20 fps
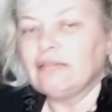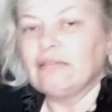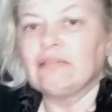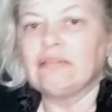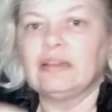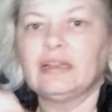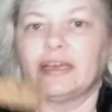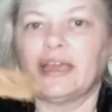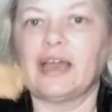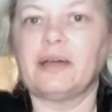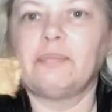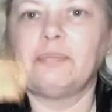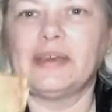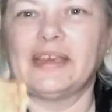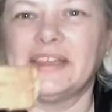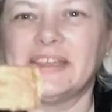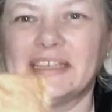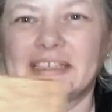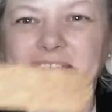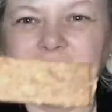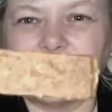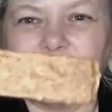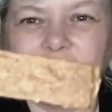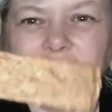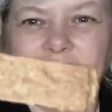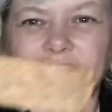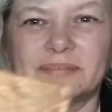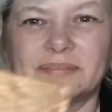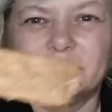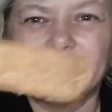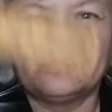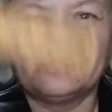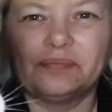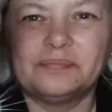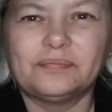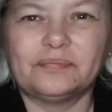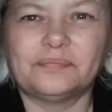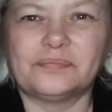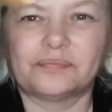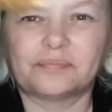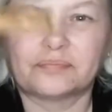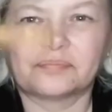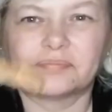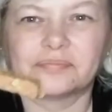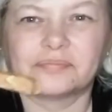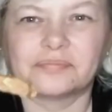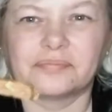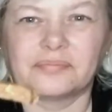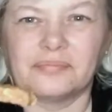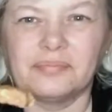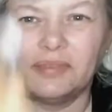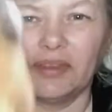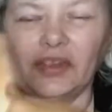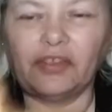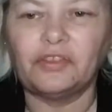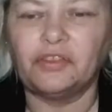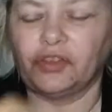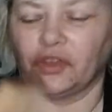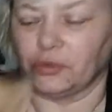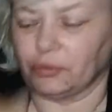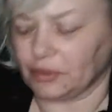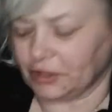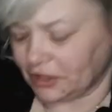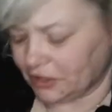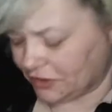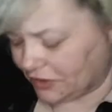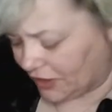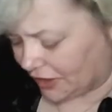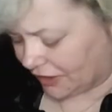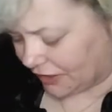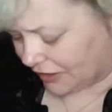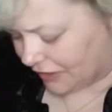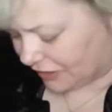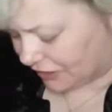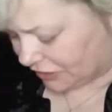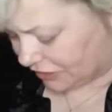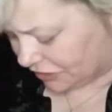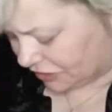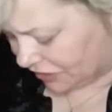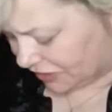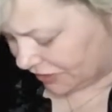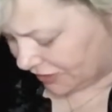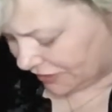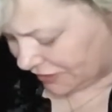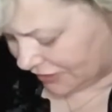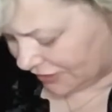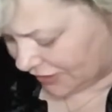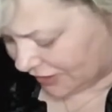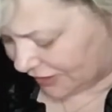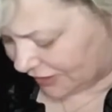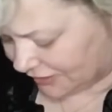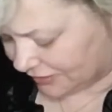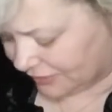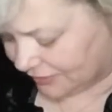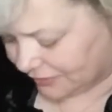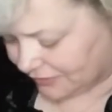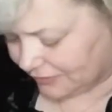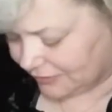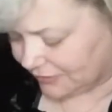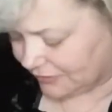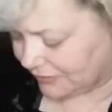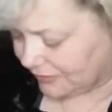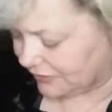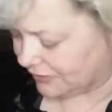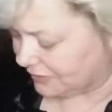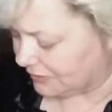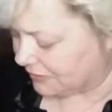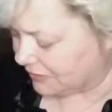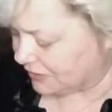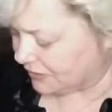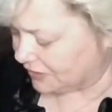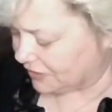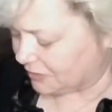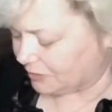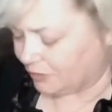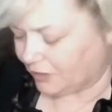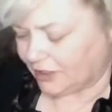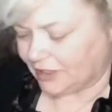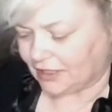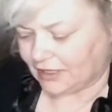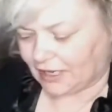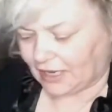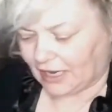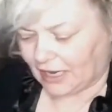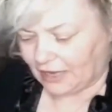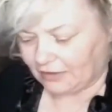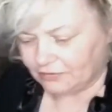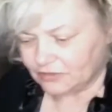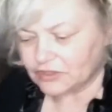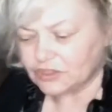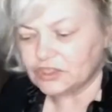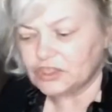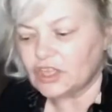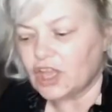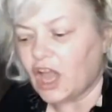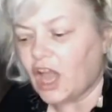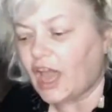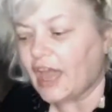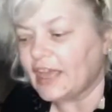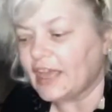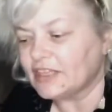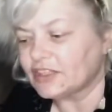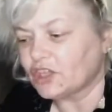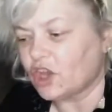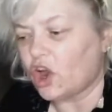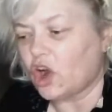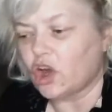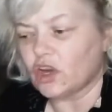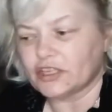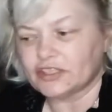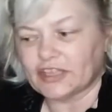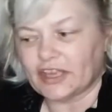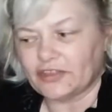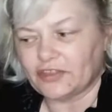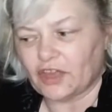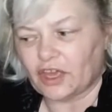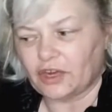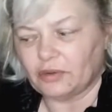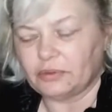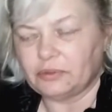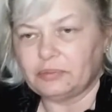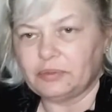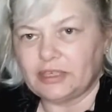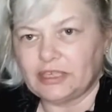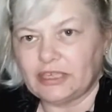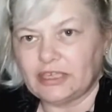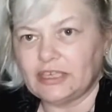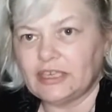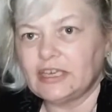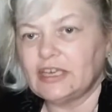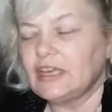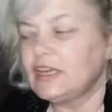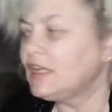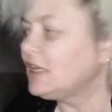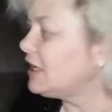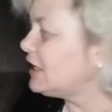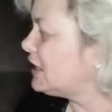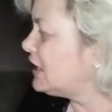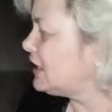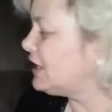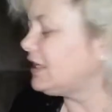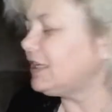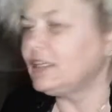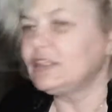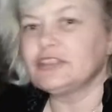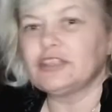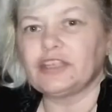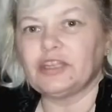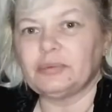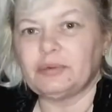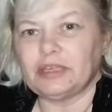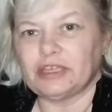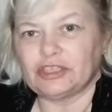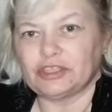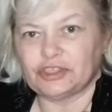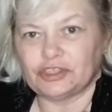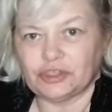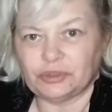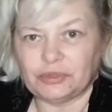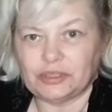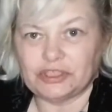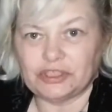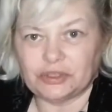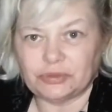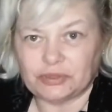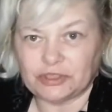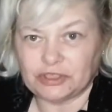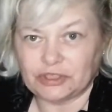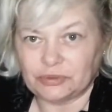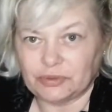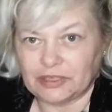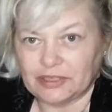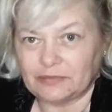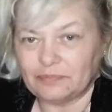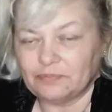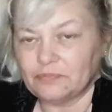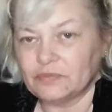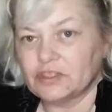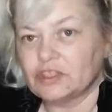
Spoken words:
Look how big these are. And they're really thick. And she's not. So we're just going to break it in half. It's not as hard as I thought it would be. It is going to be a chewy, chewy, chewy.